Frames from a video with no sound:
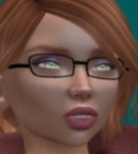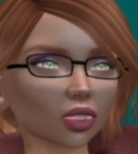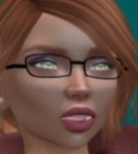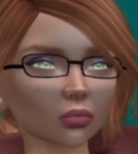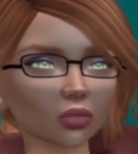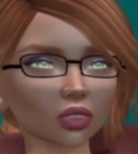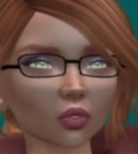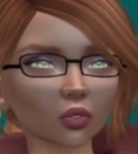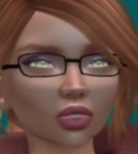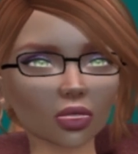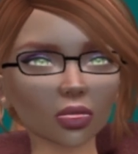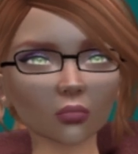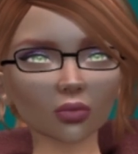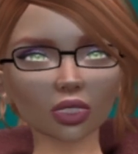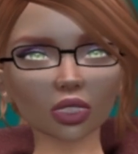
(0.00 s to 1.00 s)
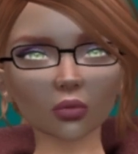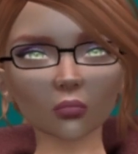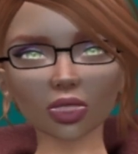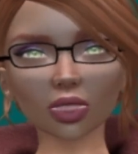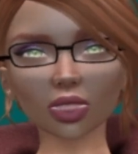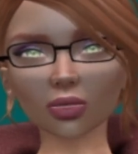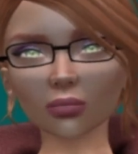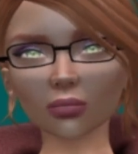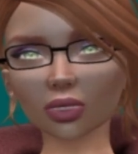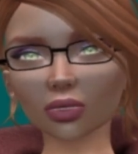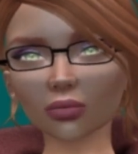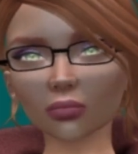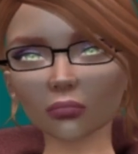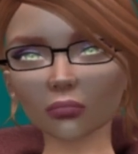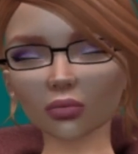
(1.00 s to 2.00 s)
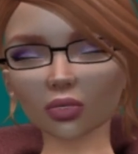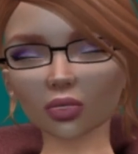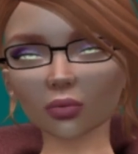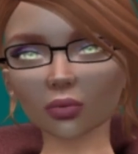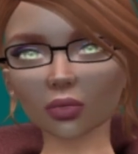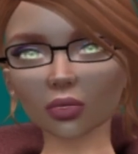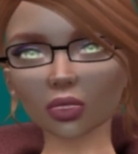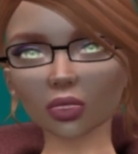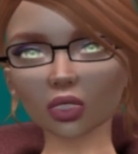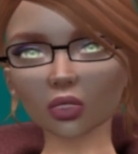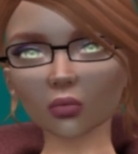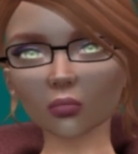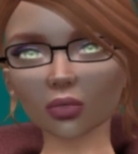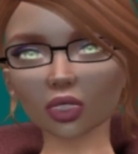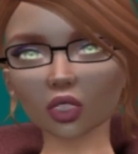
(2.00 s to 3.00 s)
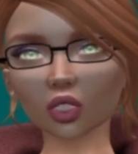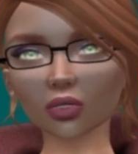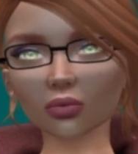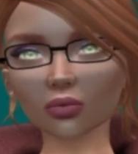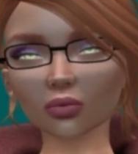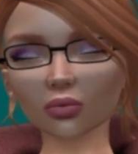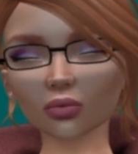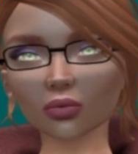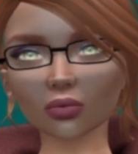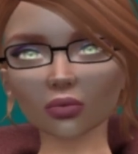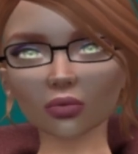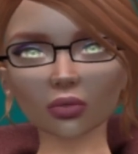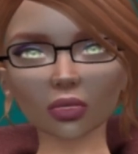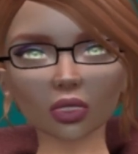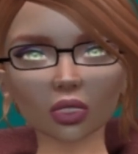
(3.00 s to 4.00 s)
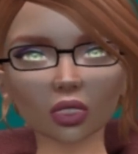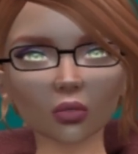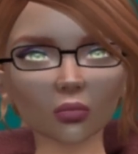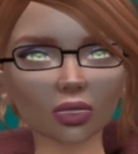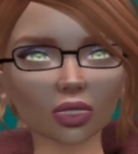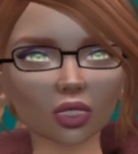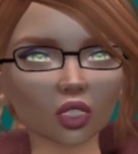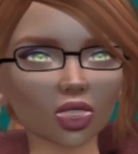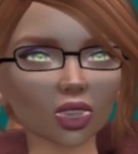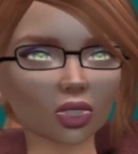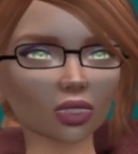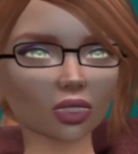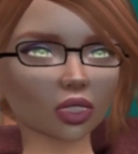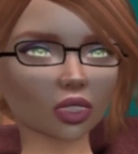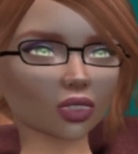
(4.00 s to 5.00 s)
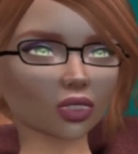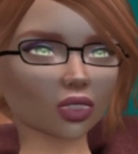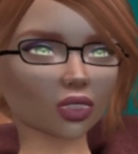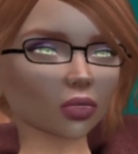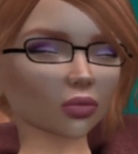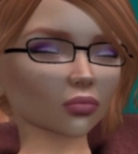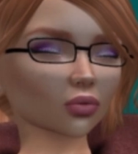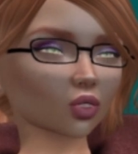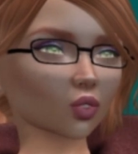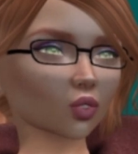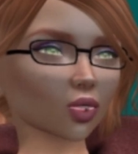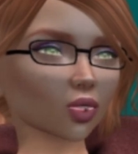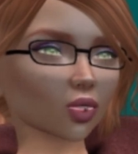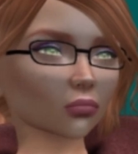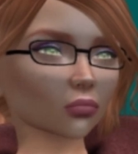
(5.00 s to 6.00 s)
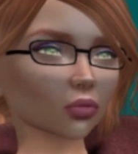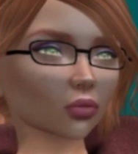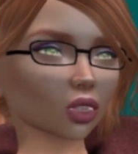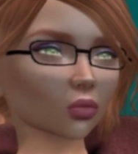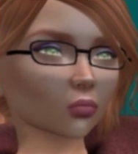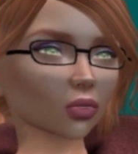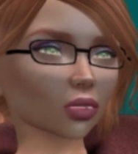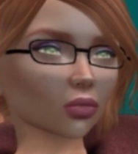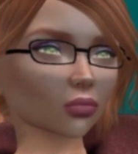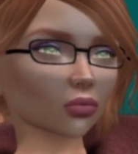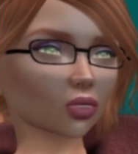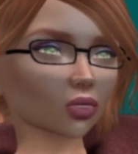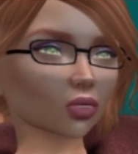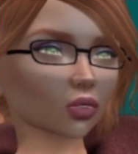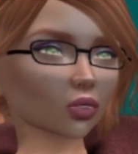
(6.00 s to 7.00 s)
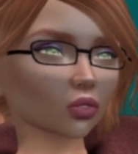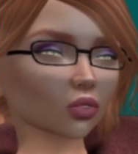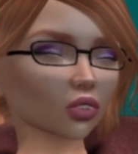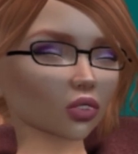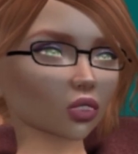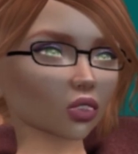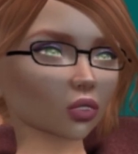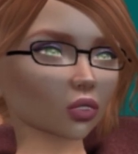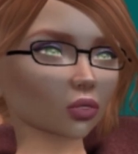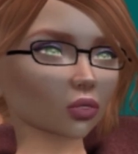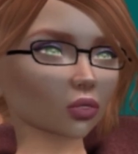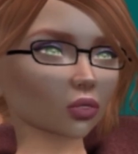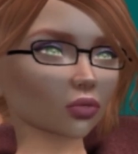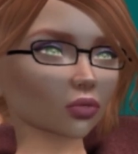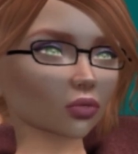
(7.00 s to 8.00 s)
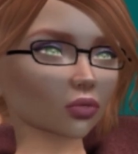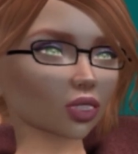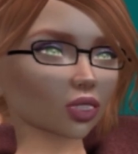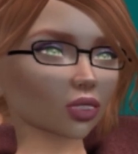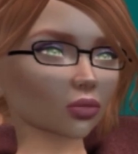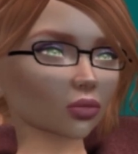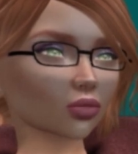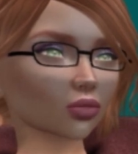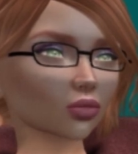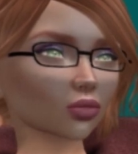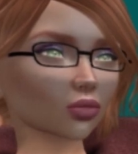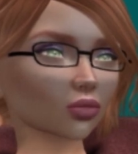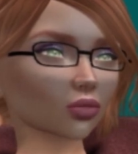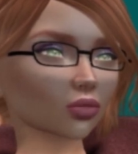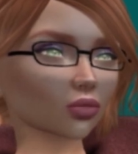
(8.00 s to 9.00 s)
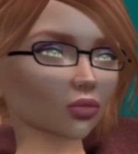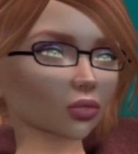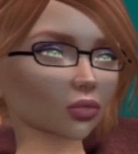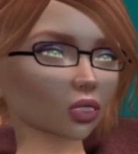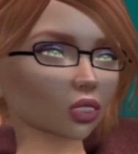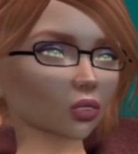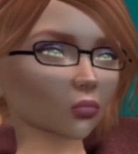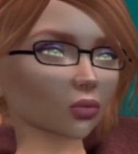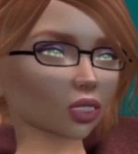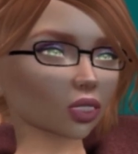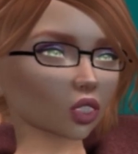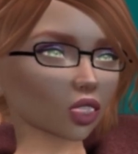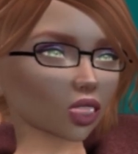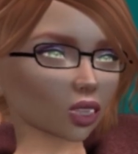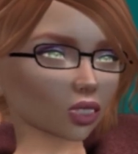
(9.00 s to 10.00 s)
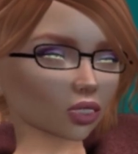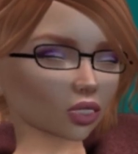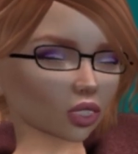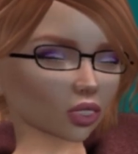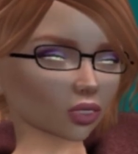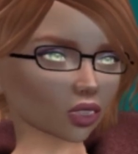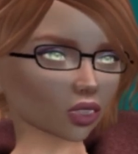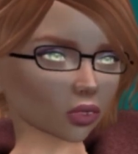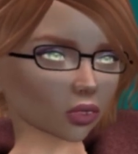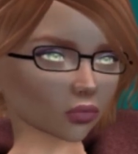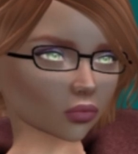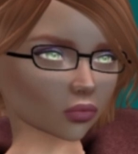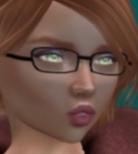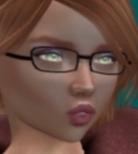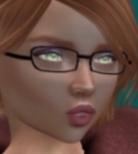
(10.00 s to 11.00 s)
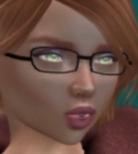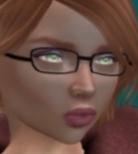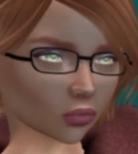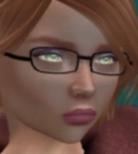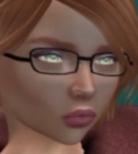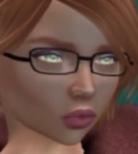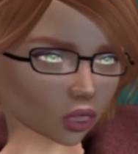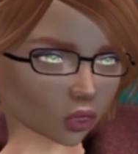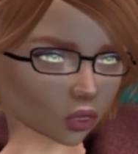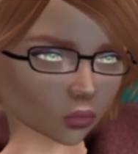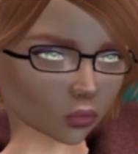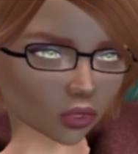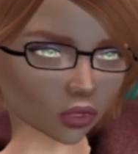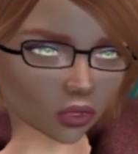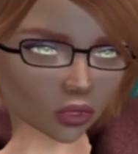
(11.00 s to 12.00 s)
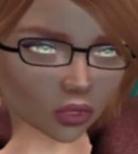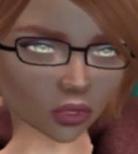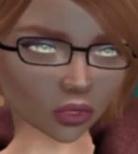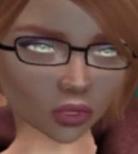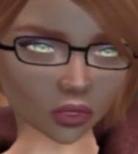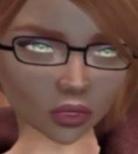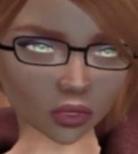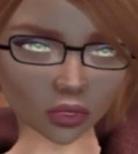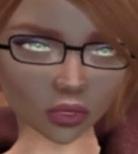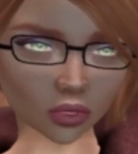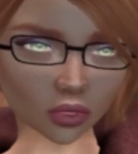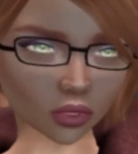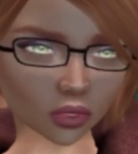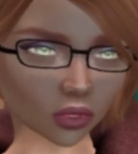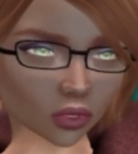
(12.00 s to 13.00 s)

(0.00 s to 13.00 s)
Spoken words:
the hardware in my right ankle, I wouldn't be able to flex or move my foot properly. So, but they were able to take out the hardware in my left leg, so I do not have the hardware there anymore. I